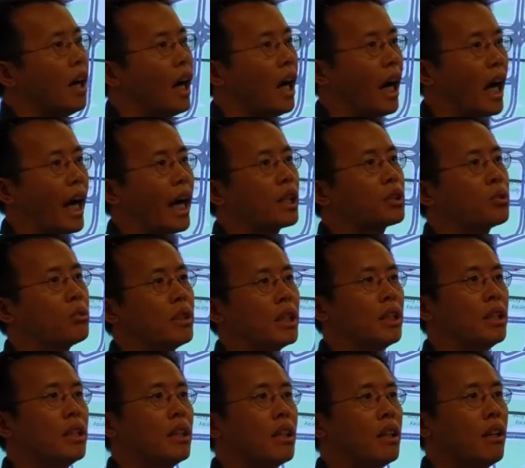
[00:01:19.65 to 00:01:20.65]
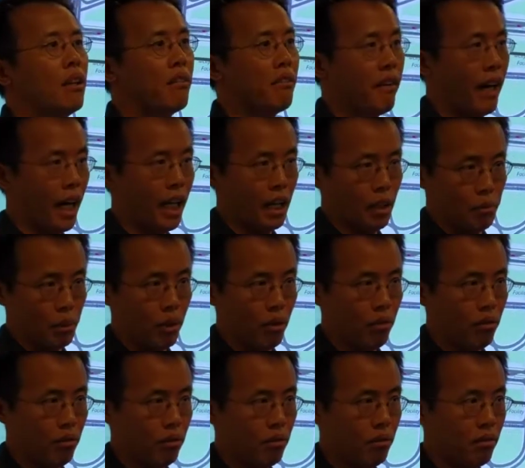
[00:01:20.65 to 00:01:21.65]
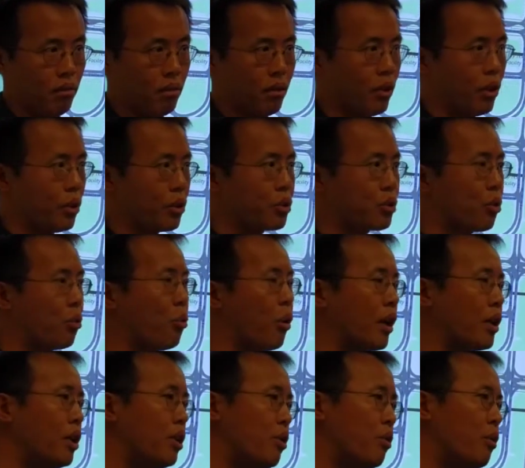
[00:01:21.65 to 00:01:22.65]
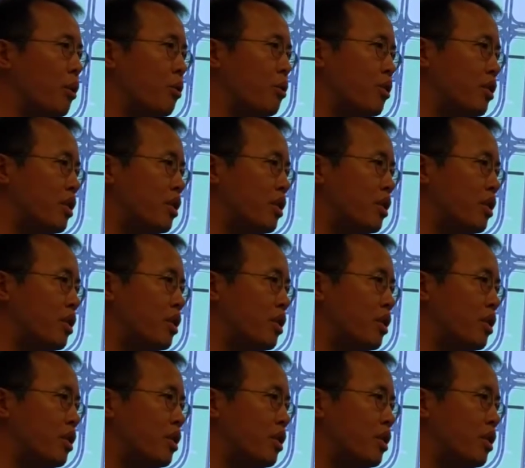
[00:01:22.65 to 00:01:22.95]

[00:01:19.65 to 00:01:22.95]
are actually available. So what you will